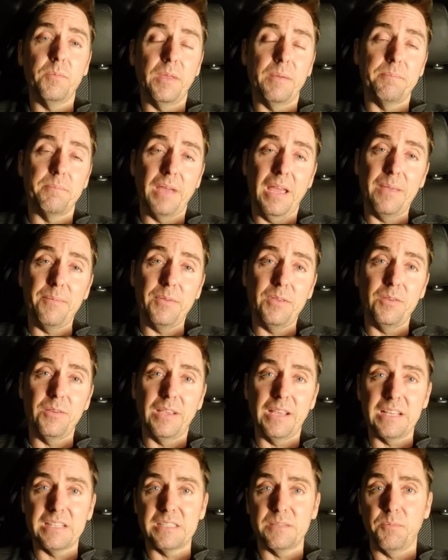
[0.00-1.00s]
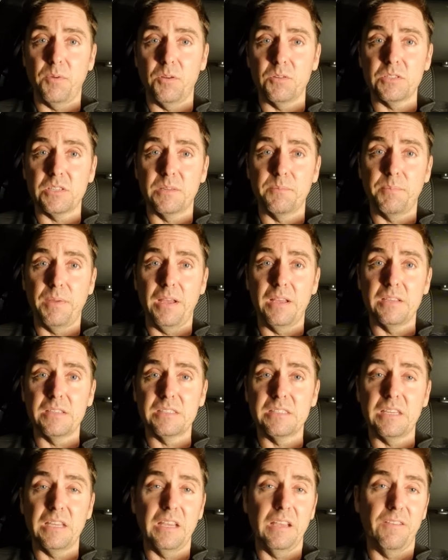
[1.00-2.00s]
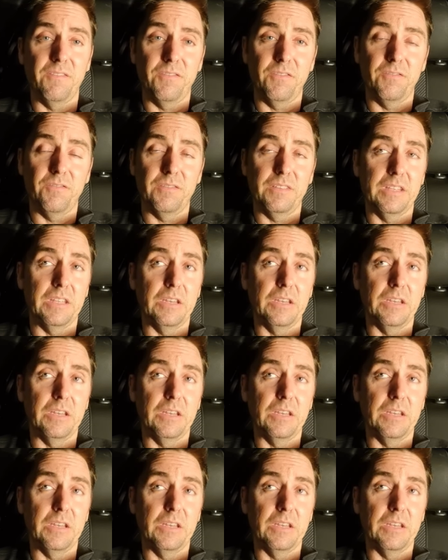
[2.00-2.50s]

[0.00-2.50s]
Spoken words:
that maybe you get some Oscar buzz if